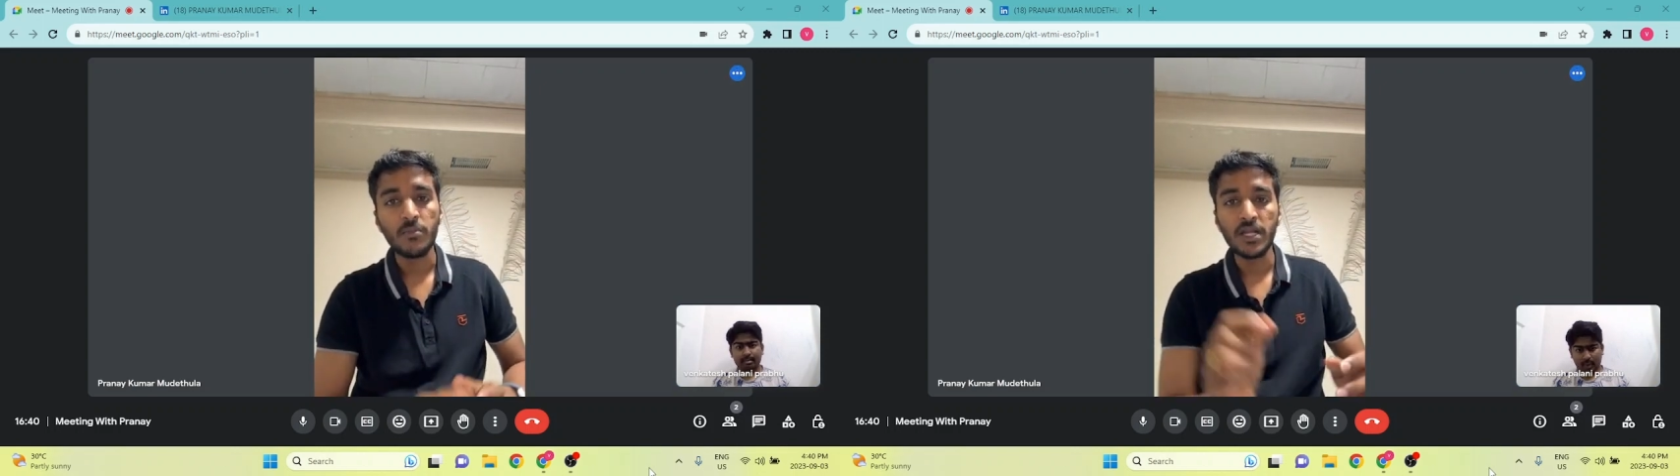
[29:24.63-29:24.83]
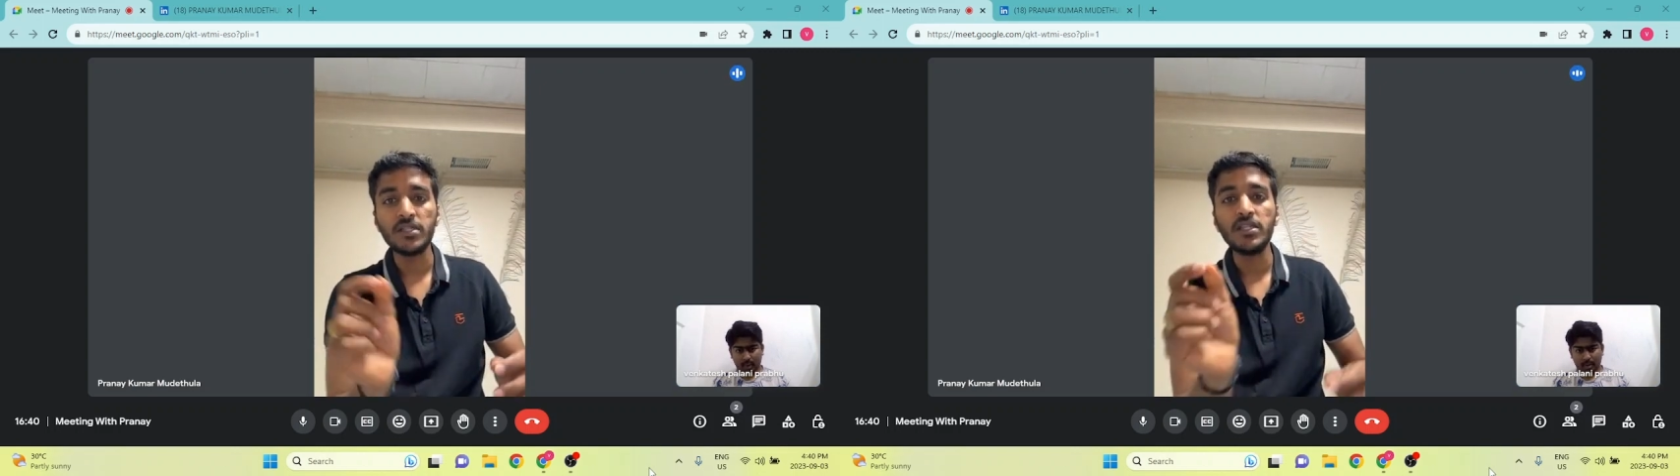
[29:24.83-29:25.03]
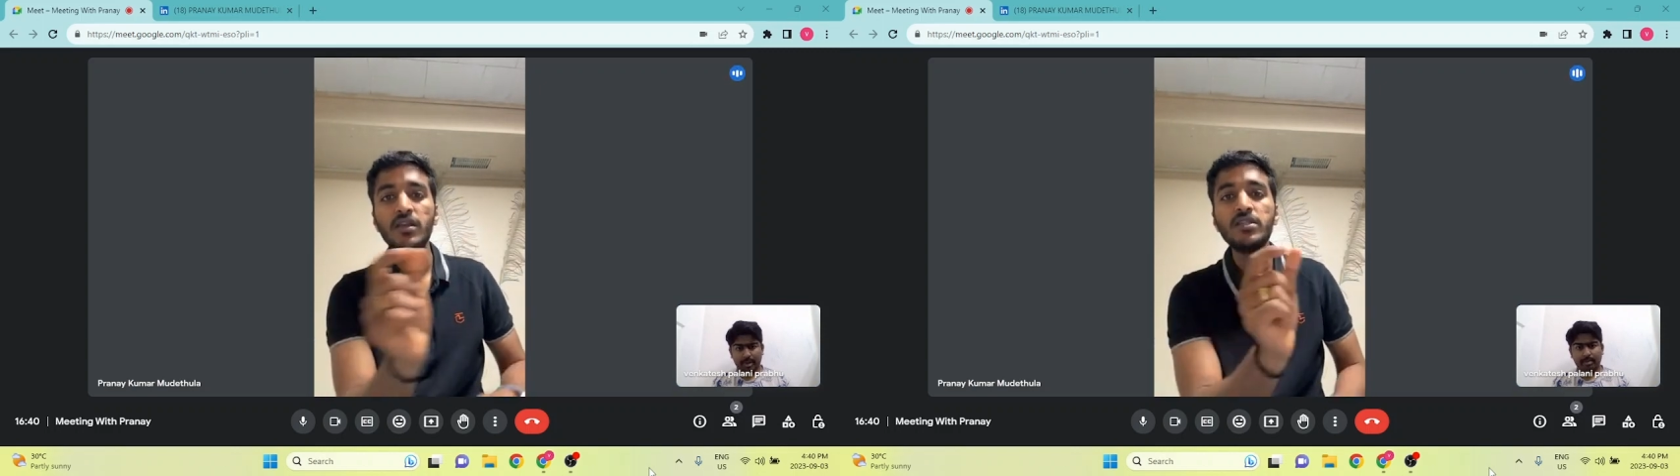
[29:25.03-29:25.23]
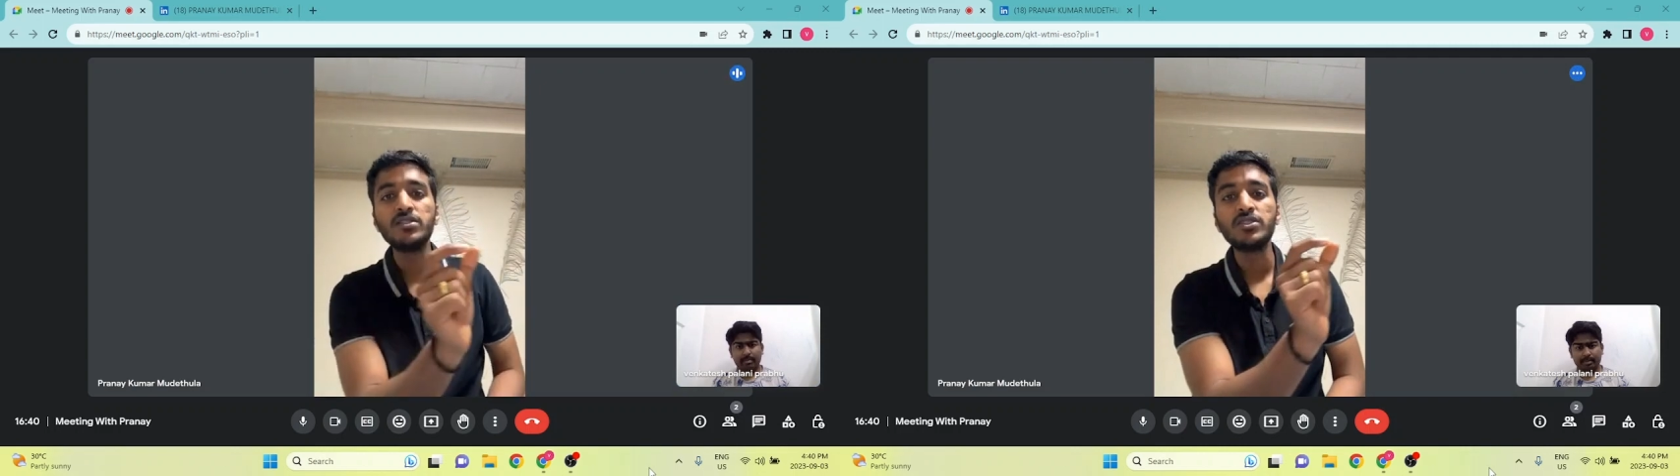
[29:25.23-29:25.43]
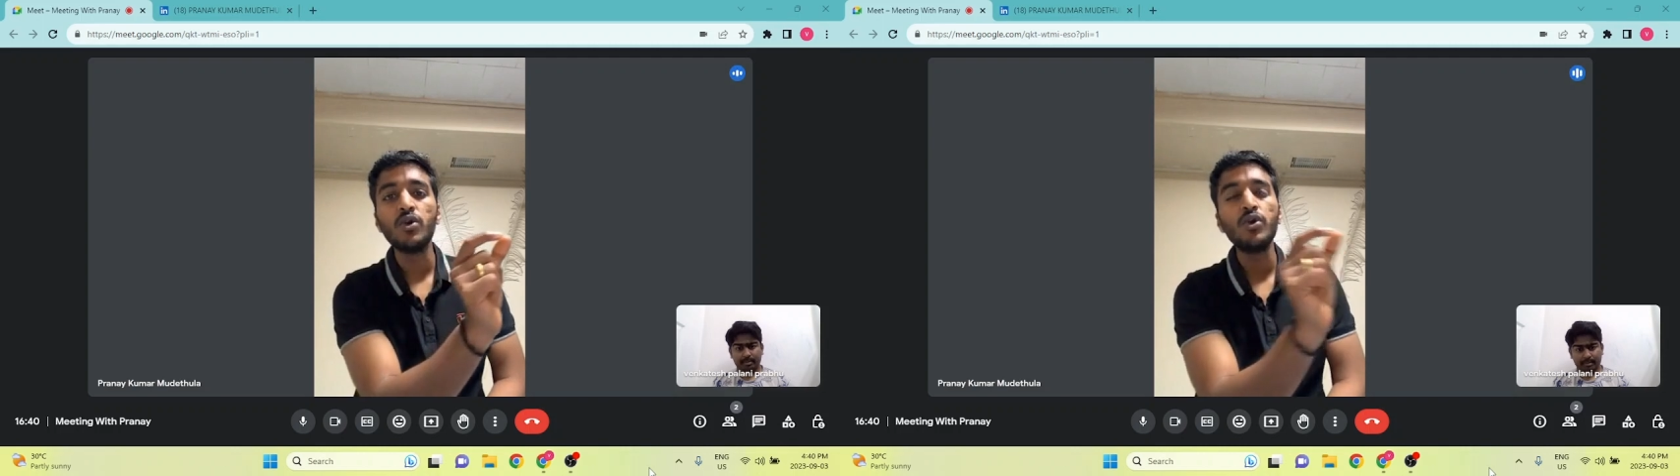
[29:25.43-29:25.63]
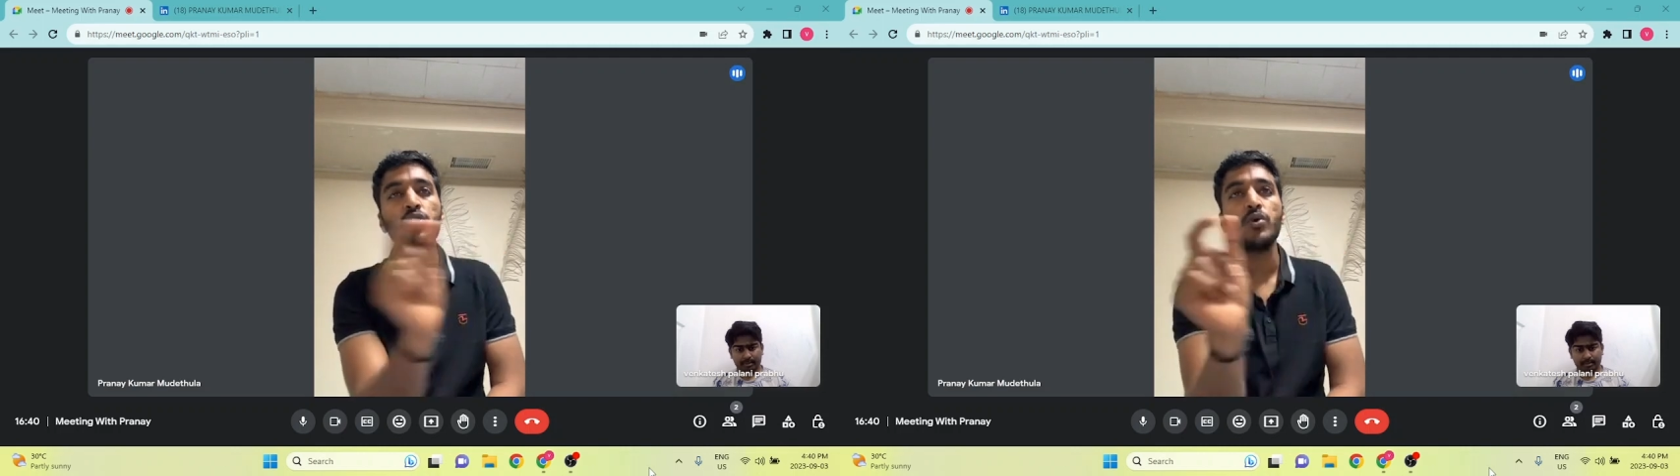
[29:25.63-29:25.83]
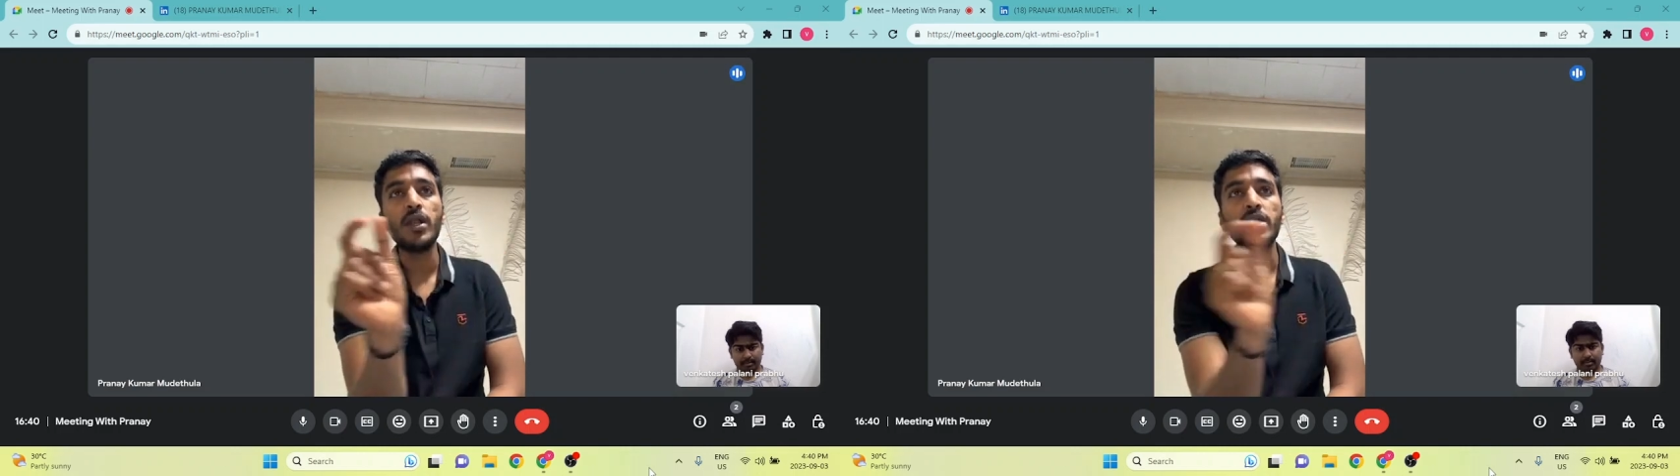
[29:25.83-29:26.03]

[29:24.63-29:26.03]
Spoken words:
but they'll show you